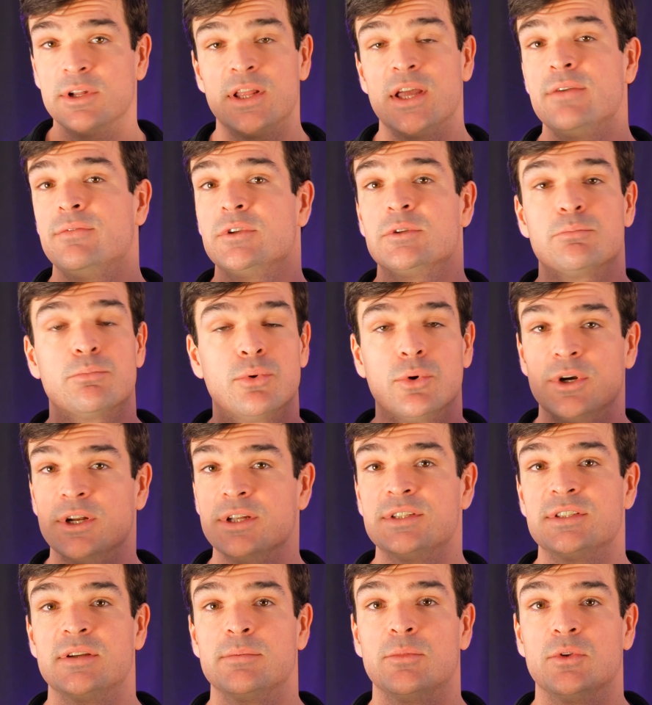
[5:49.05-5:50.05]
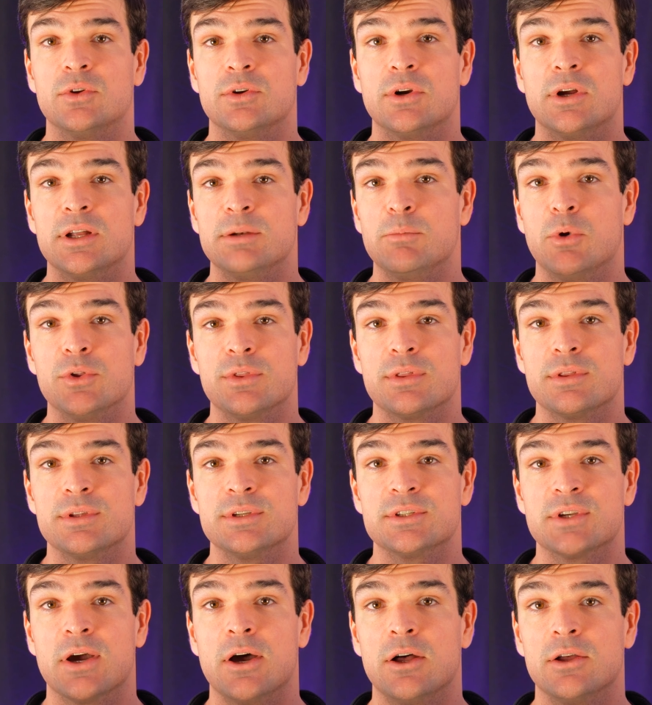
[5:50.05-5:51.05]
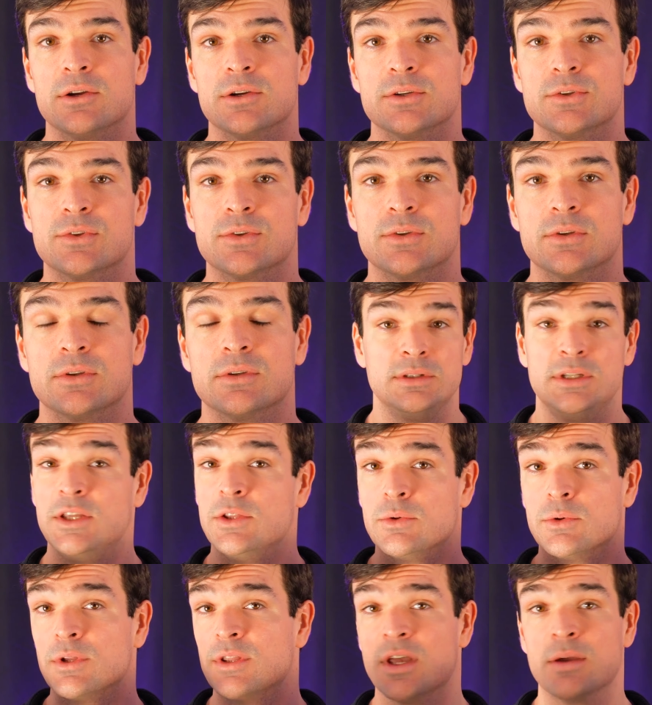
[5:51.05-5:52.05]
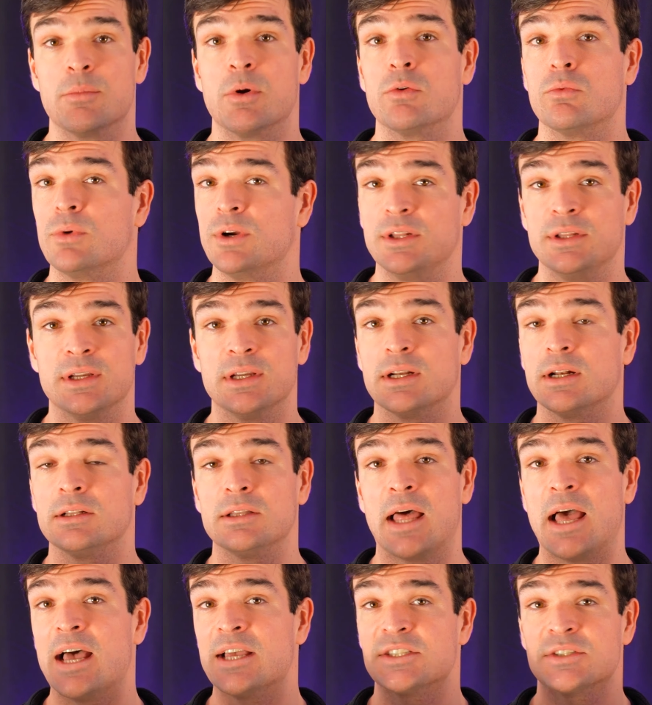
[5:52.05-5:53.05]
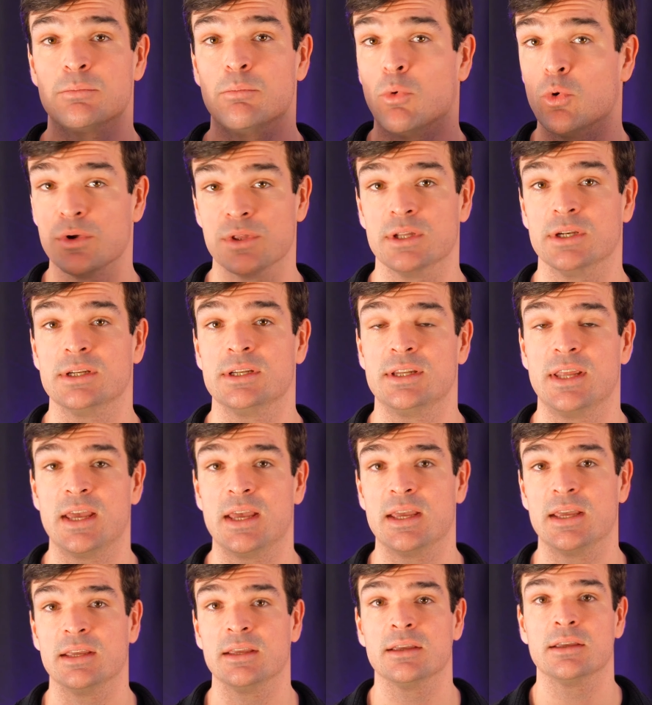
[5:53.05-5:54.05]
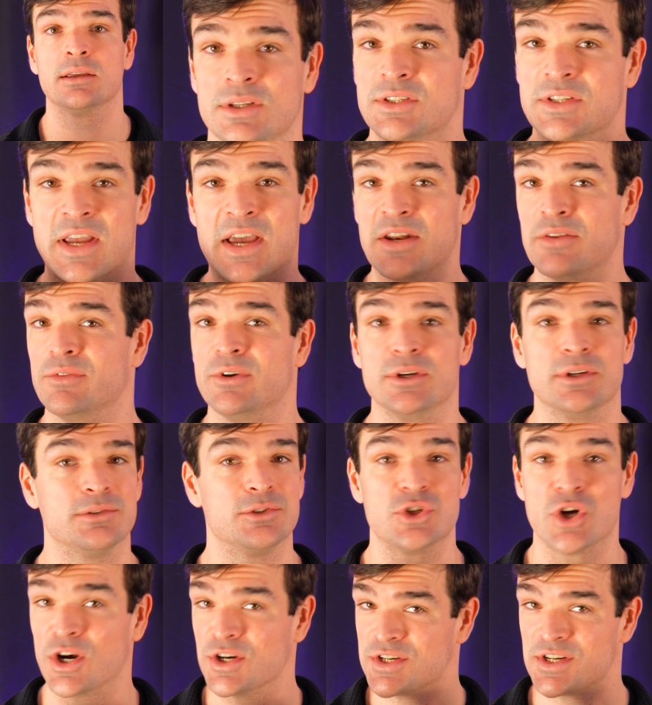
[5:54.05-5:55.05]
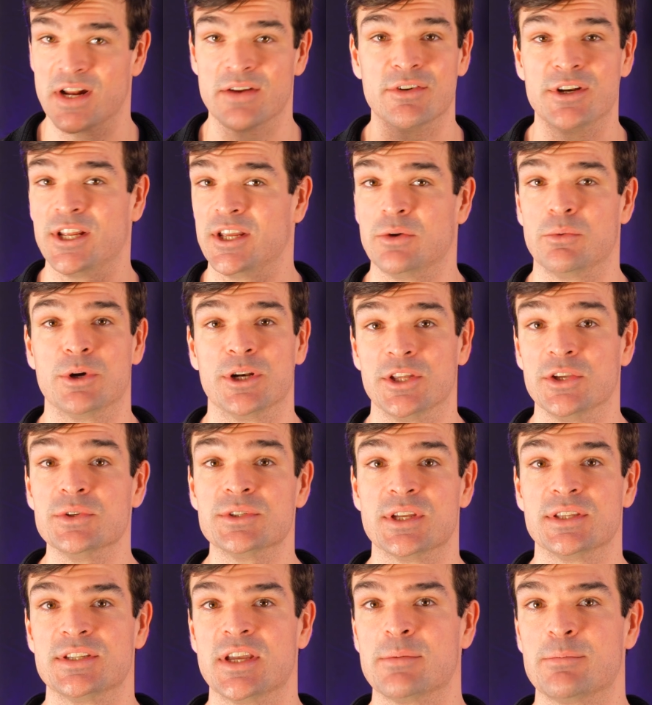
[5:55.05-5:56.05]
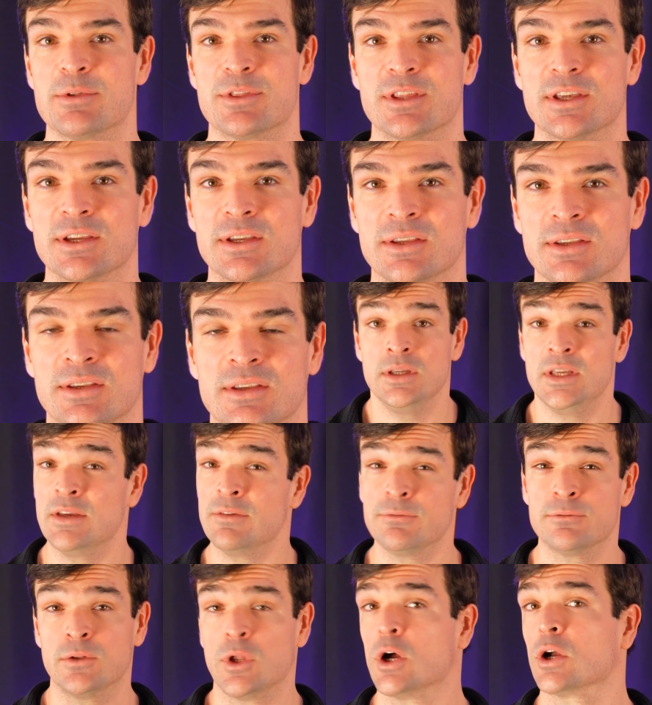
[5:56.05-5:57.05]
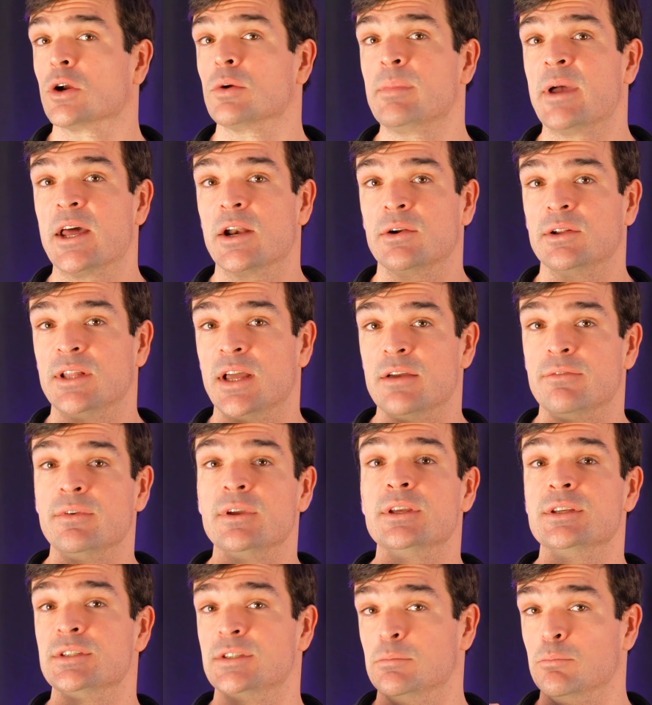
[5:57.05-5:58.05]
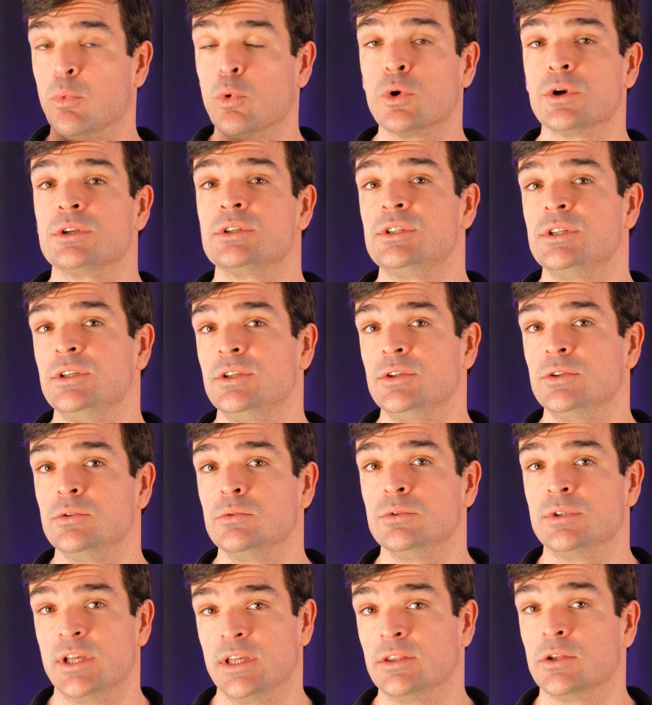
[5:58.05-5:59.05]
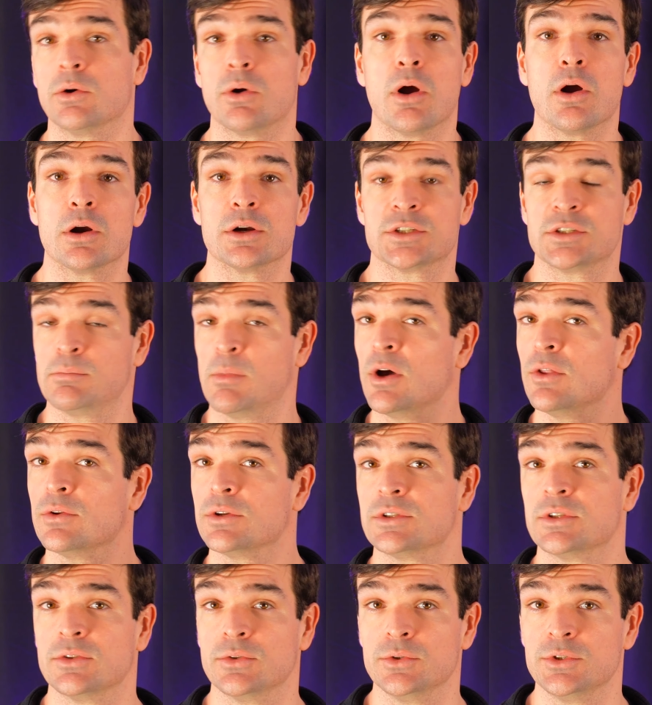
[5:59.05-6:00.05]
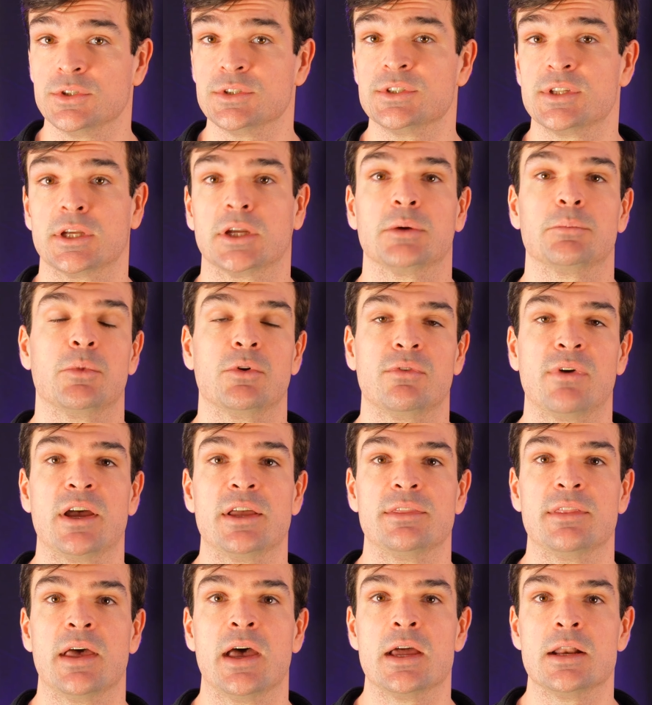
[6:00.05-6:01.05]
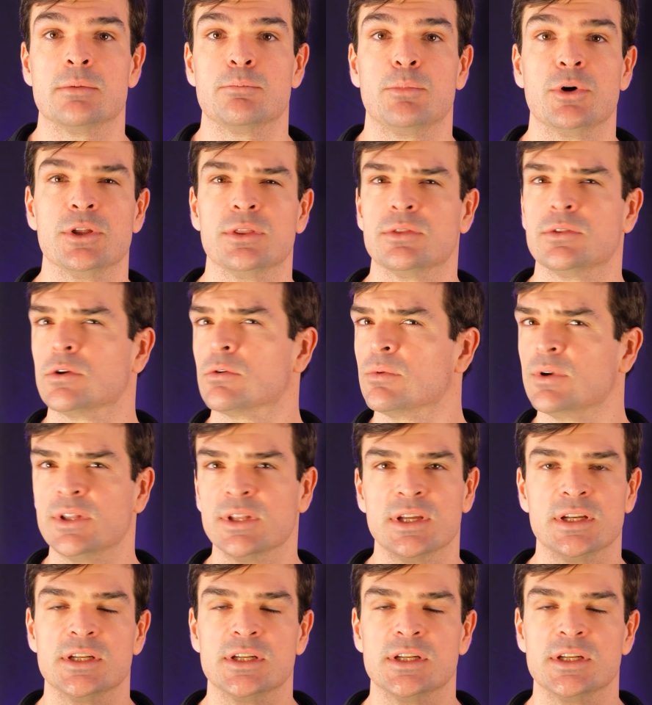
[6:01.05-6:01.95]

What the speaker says: life is pretty similar on both of these collars. Neither of them are really going to last more than a day. It's kind of a charge it every day you want to use it type of thing. If longer battery life is important to you, then there are some other solutions that can provide that, but they're really a